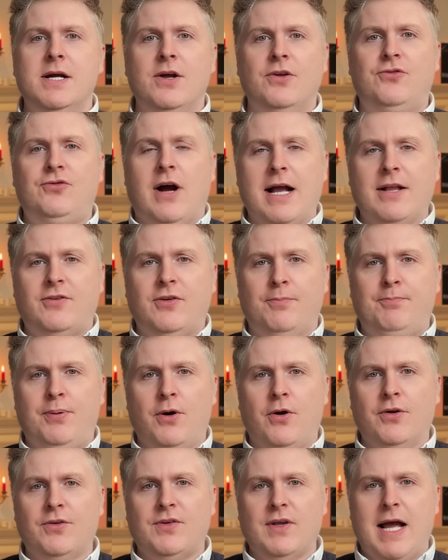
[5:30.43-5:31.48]
tried to
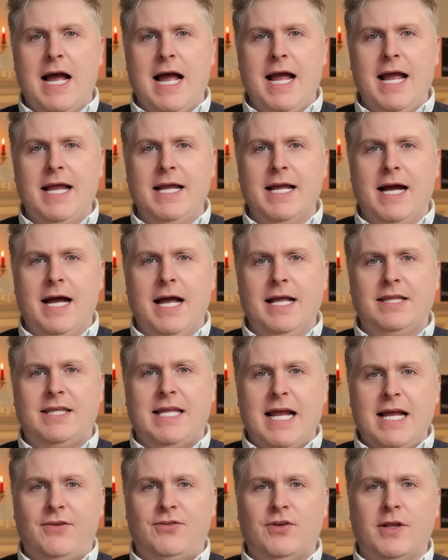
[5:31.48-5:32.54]
put a
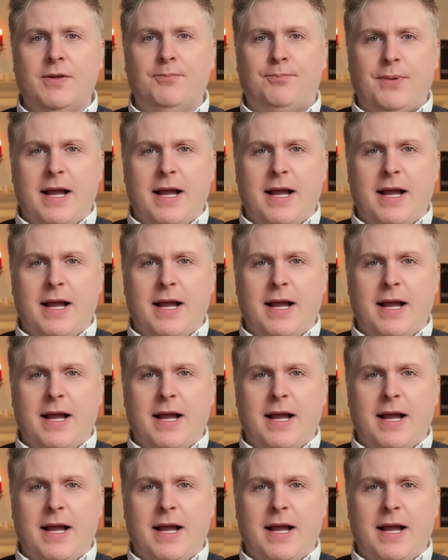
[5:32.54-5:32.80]
decent